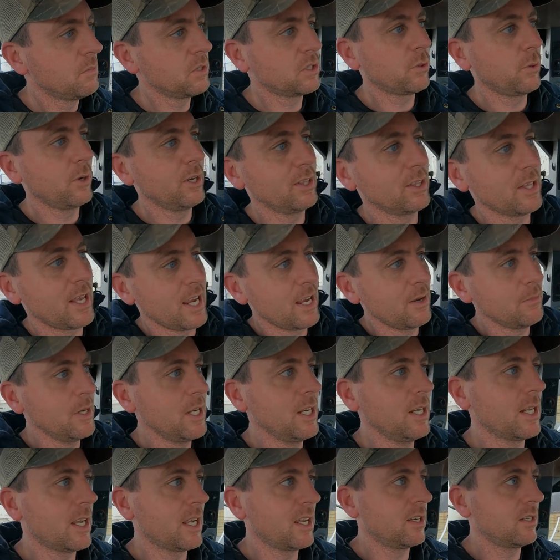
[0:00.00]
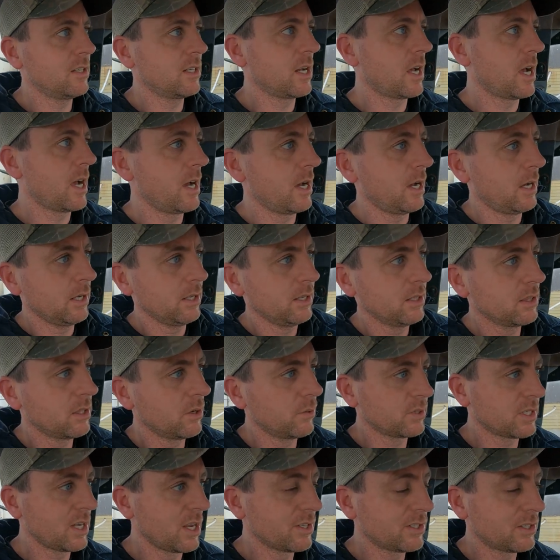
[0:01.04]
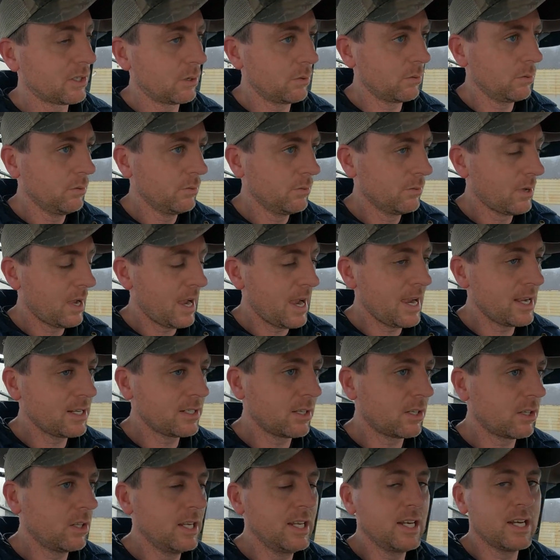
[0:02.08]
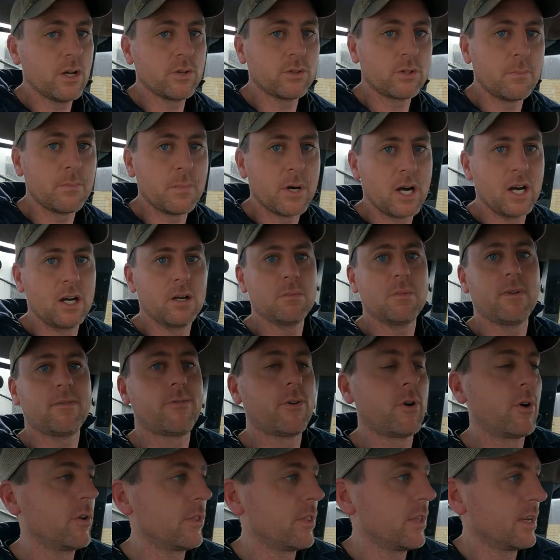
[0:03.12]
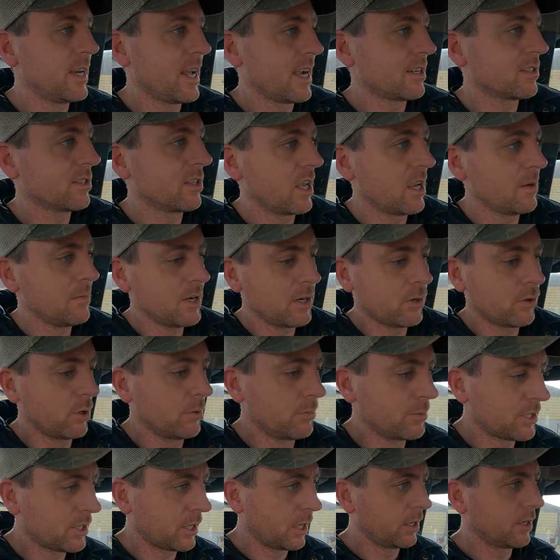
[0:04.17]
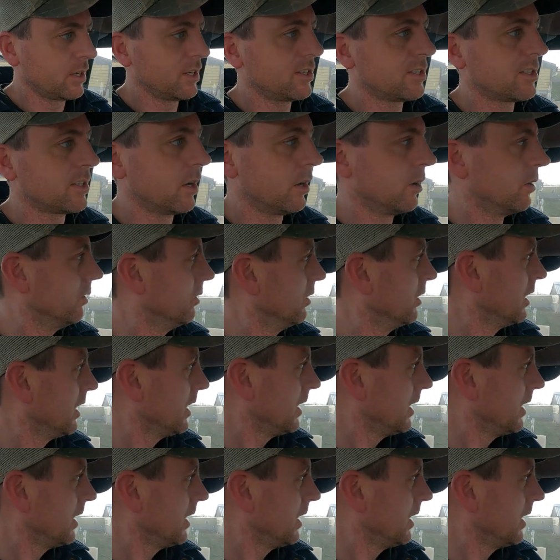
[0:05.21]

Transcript: between lambing, and uh, there was also, I had to clean out the barn before the next lambing group started, so